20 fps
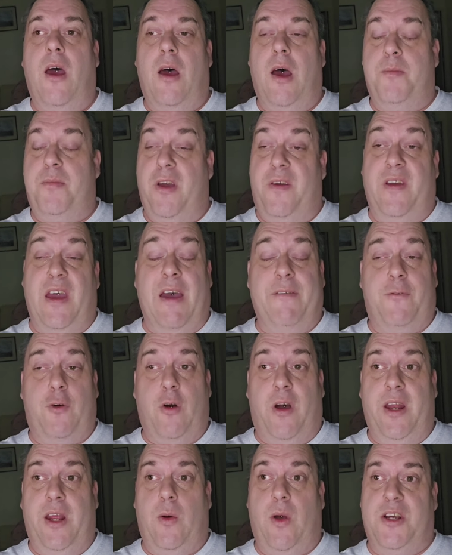Uh, but if you have
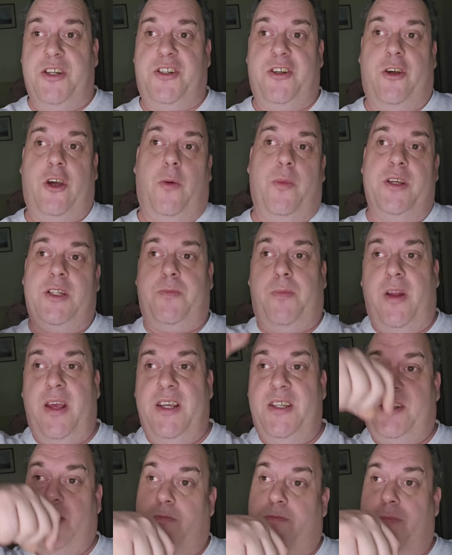got any questions or comments,
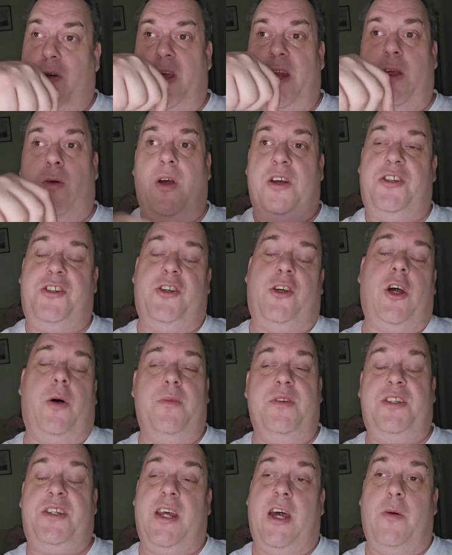please put any questions or
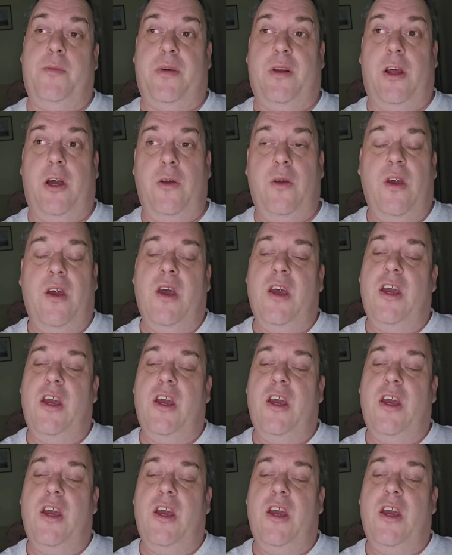comments down below.